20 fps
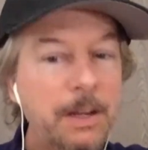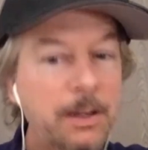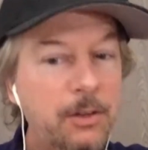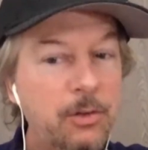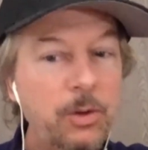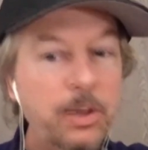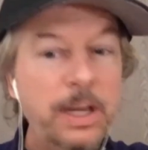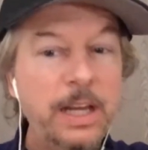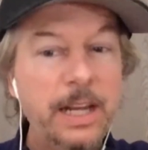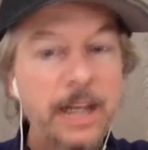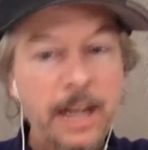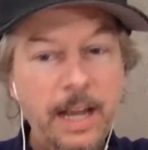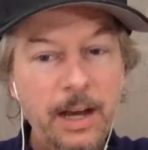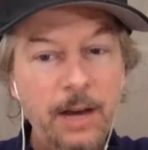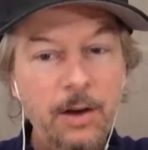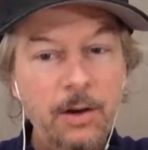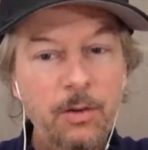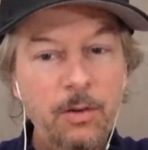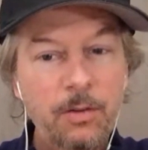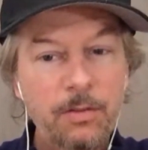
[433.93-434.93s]
I'm not doing it
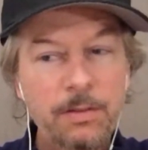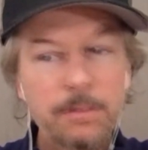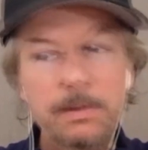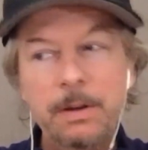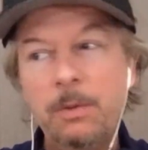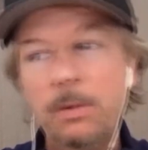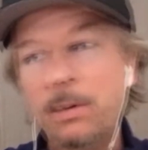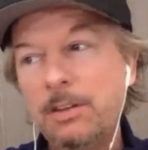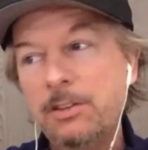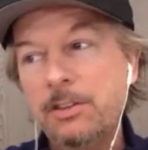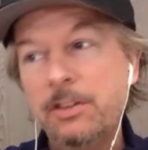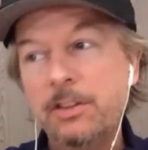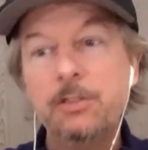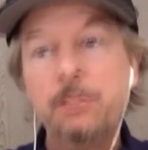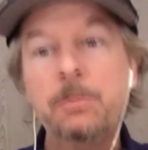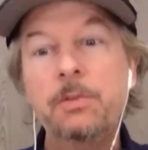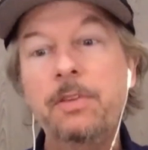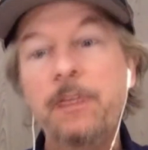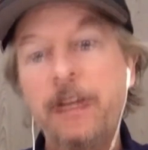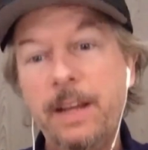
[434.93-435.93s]
now, if I'm not watching
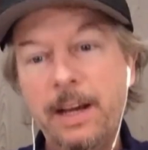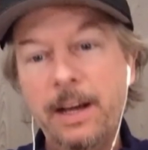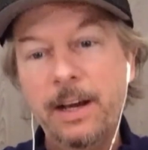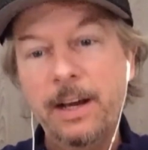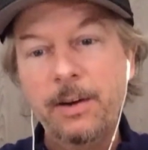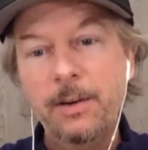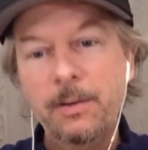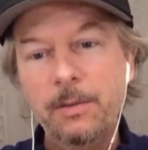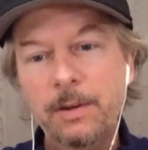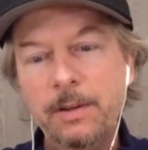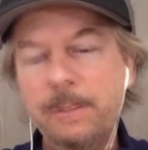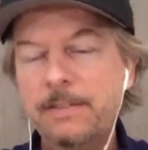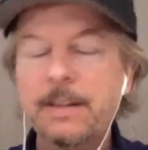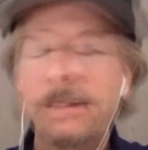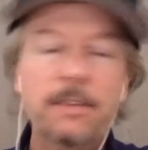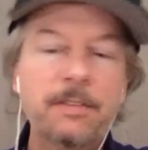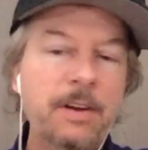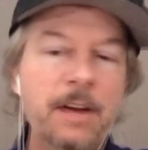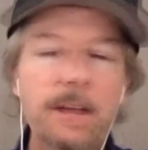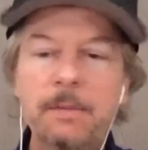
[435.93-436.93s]
this movie now, it's
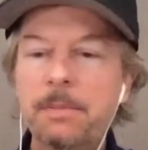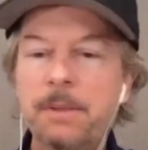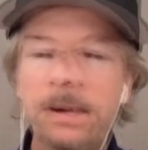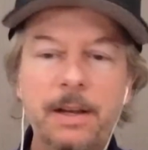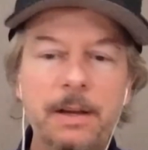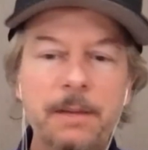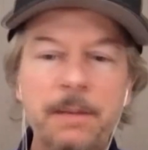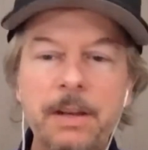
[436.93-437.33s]
never happening.